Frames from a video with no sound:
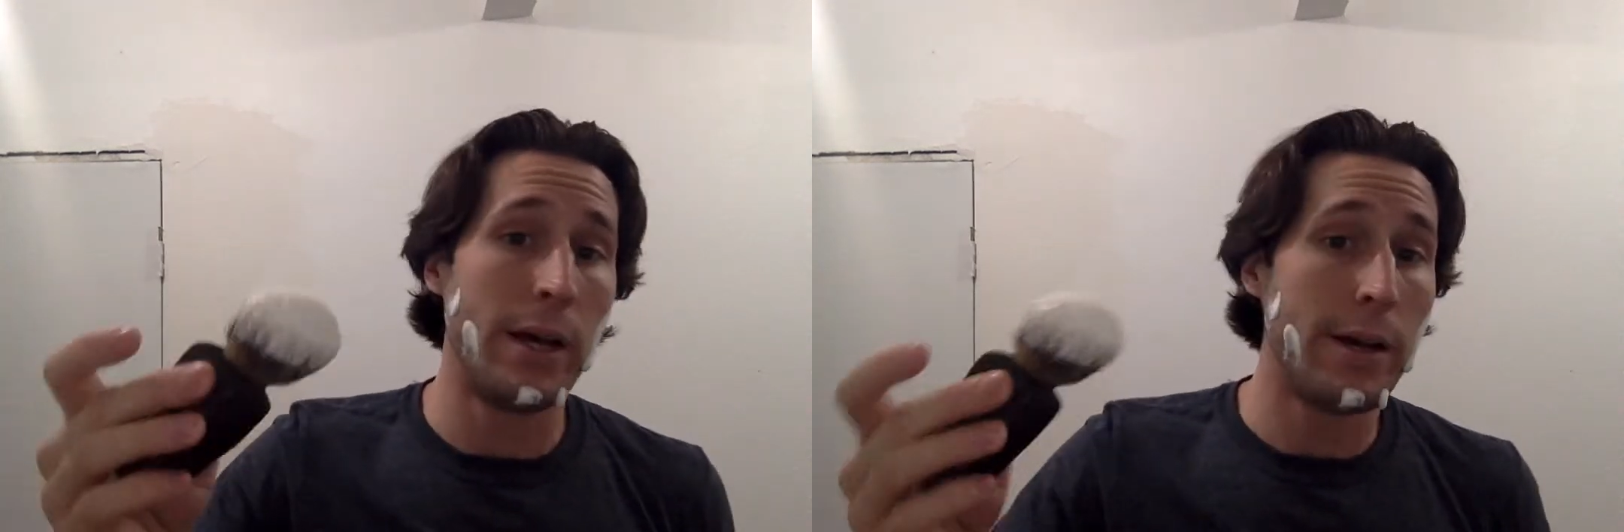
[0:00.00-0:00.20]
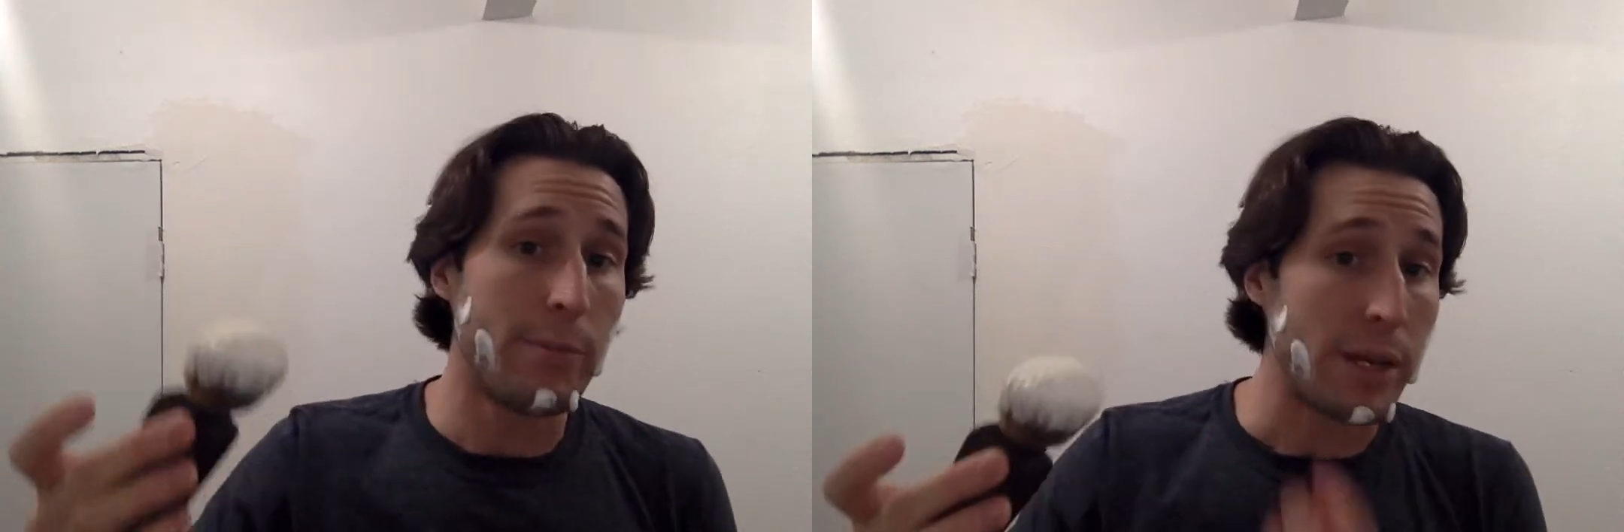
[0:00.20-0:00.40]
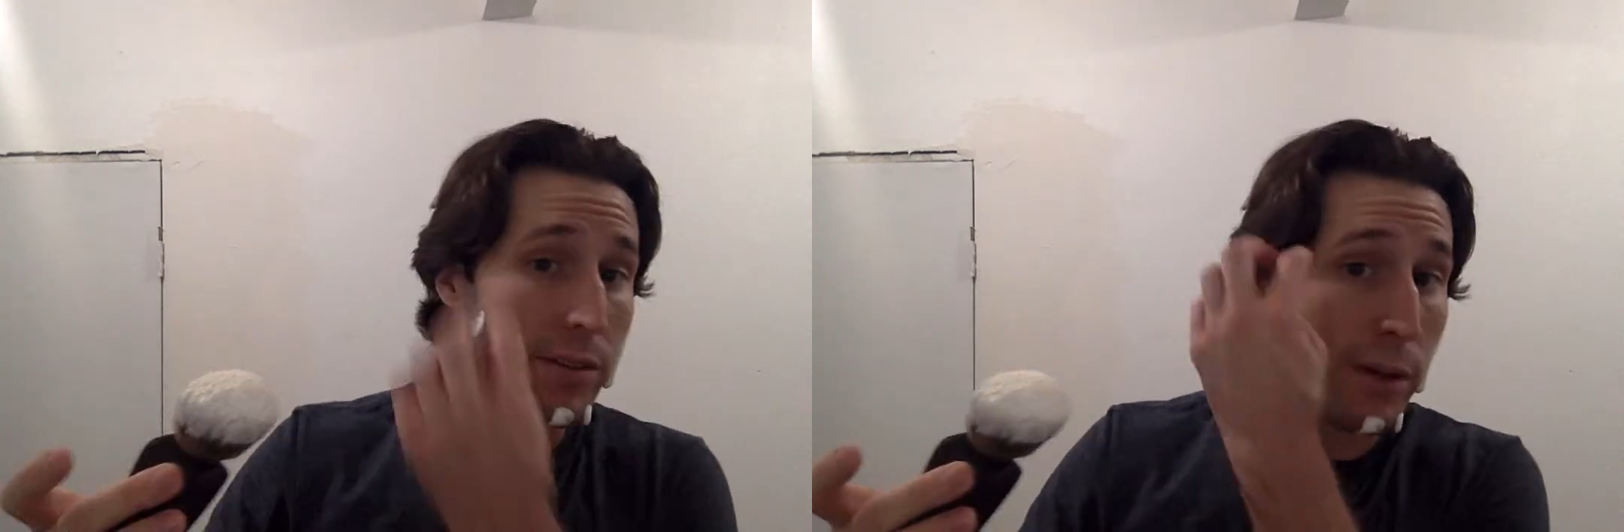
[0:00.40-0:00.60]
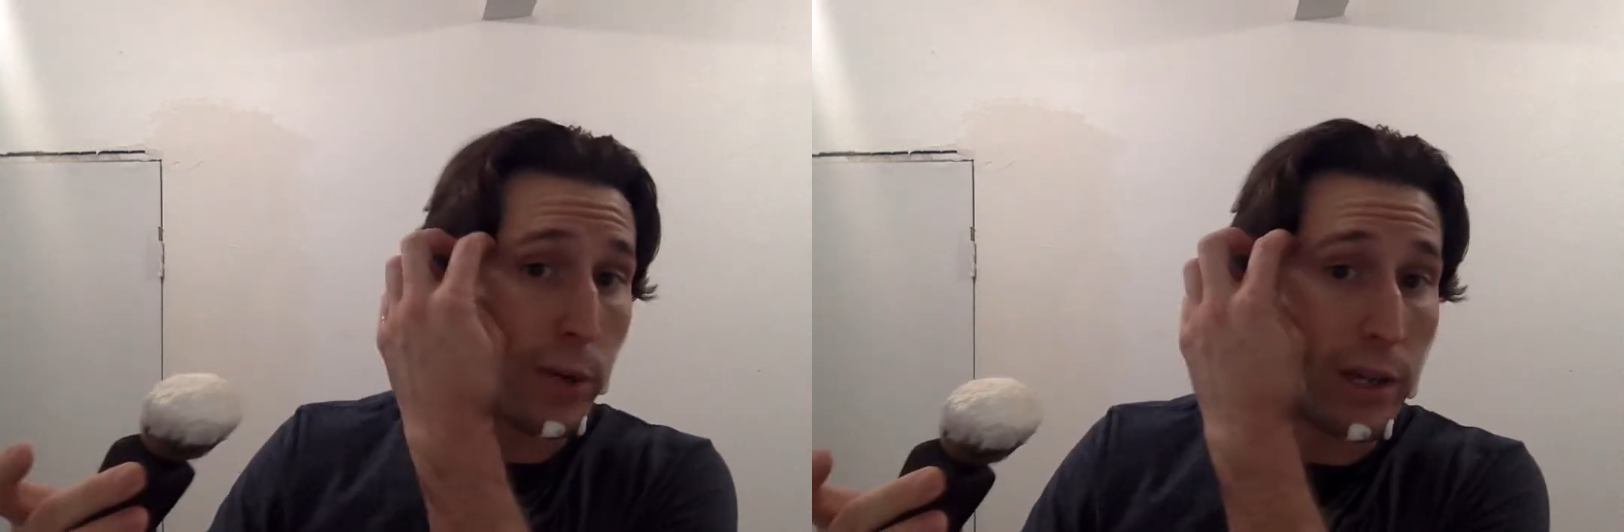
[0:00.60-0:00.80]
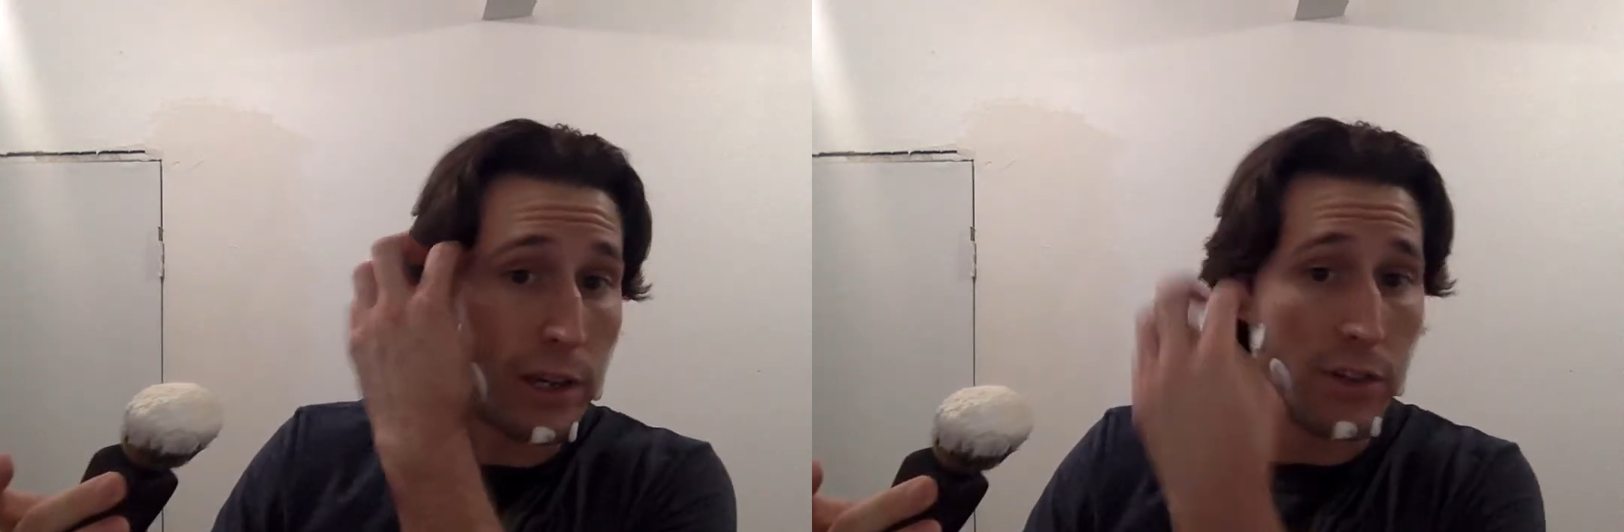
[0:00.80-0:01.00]
basically what
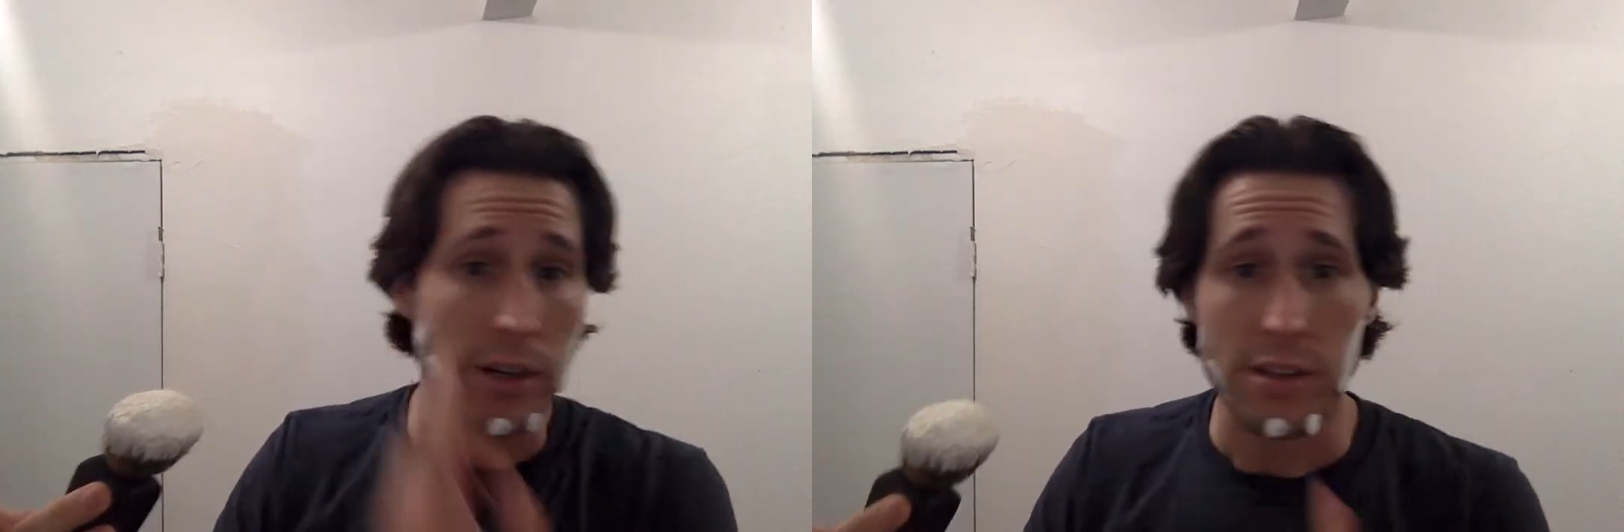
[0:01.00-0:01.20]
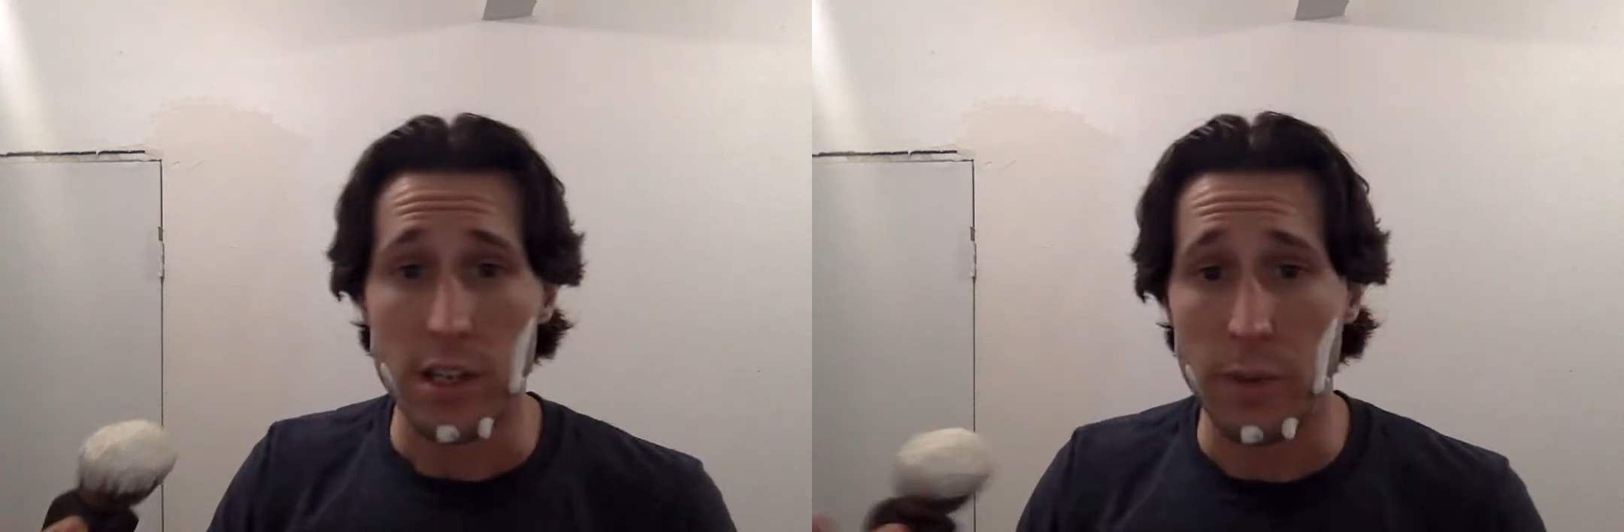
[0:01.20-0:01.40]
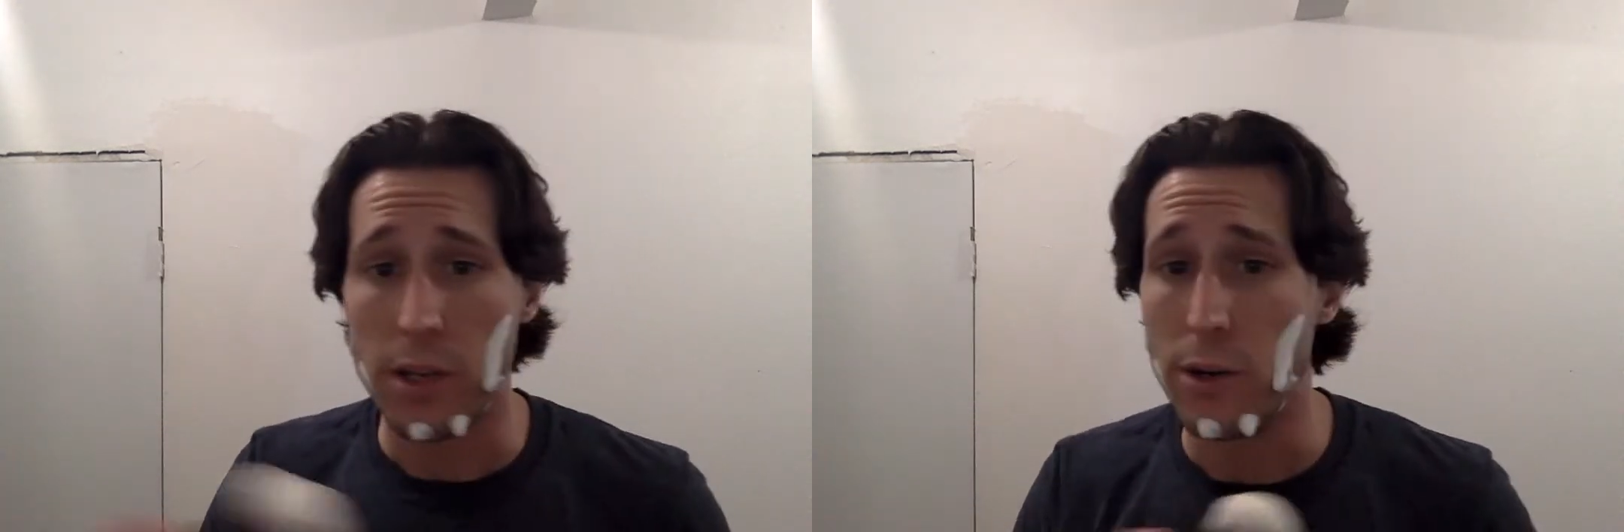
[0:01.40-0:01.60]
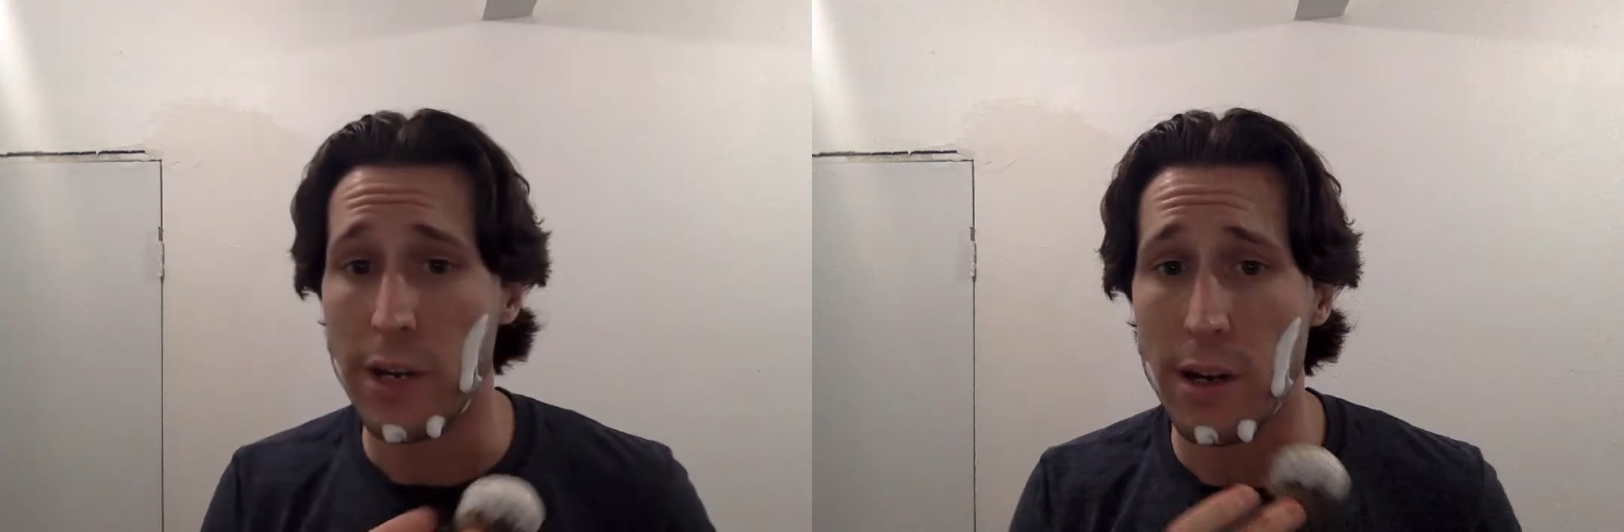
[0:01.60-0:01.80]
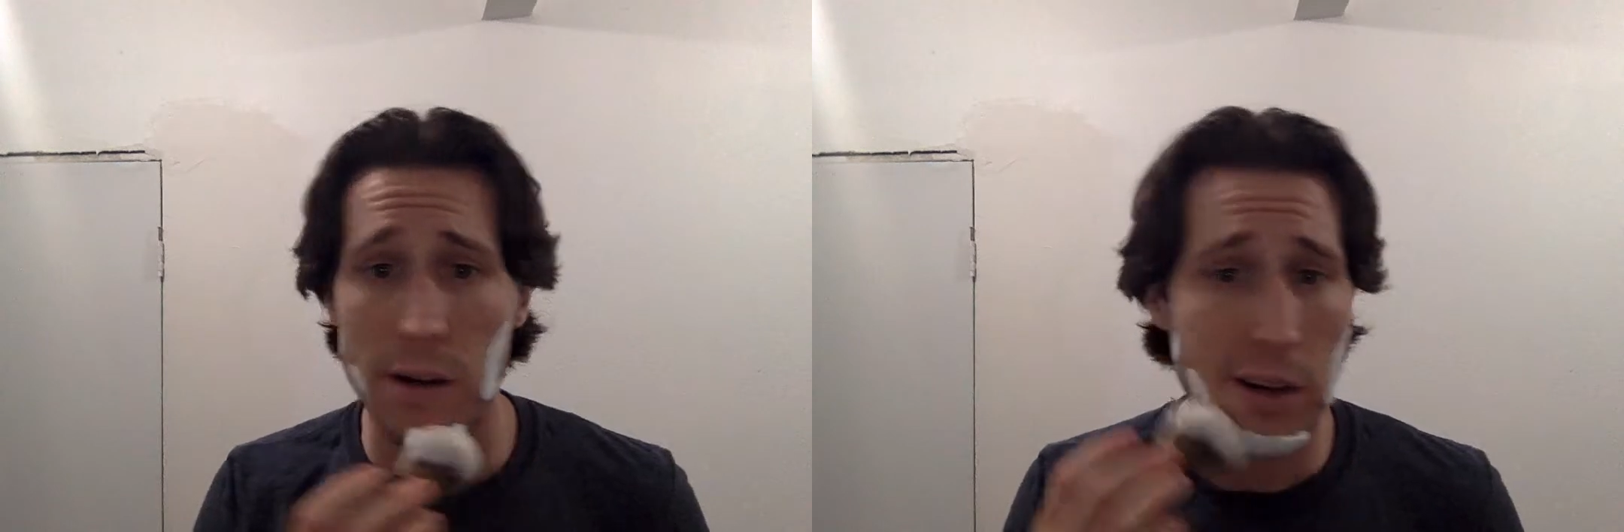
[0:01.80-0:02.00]
you guys are going to see me do
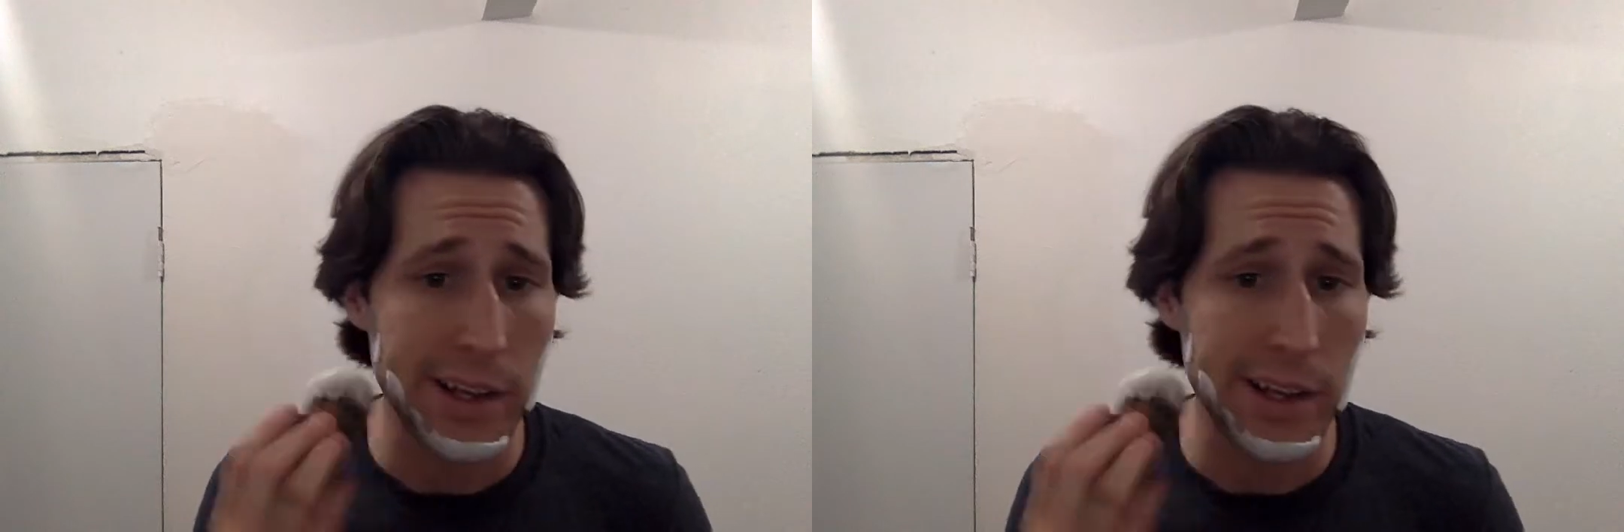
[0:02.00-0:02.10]
here